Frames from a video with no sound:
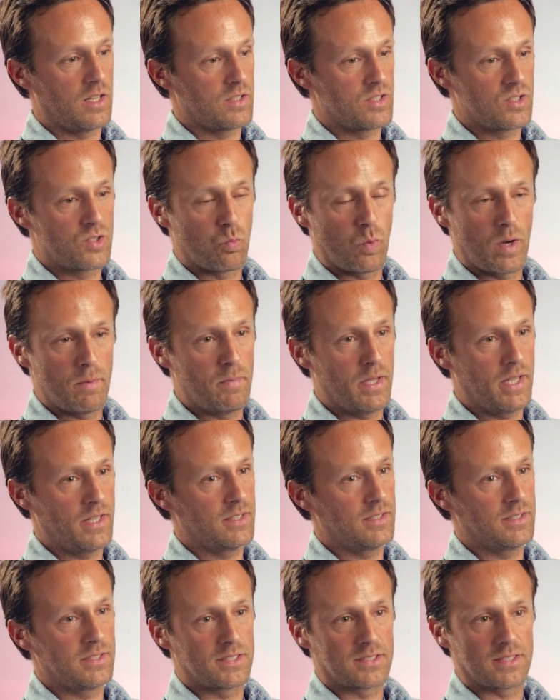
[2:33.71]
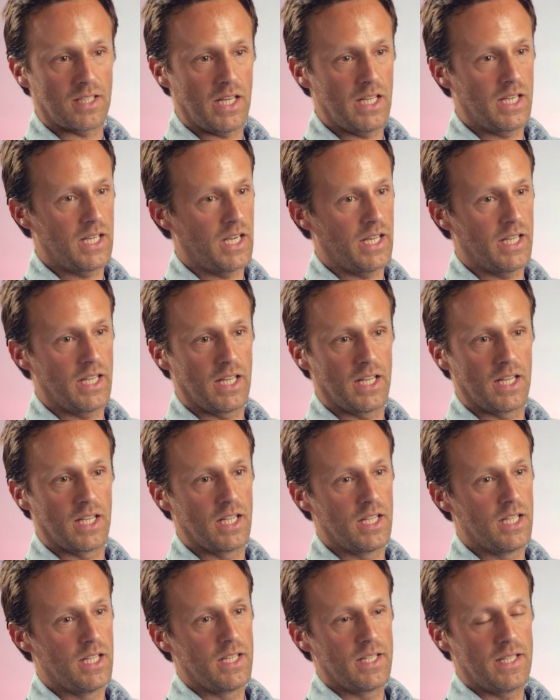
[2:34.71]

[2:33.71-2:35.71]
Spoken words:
swimming, cycling,